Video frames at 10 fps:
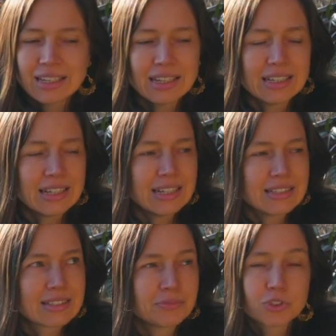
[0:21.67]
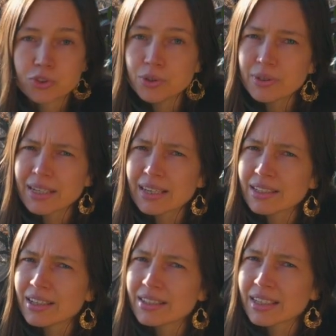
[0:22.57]
it is true, and on
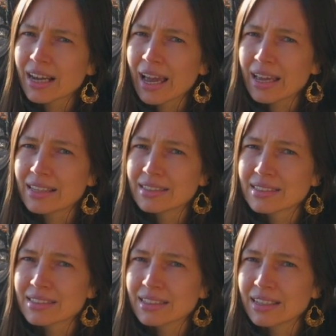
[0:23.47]
the other hand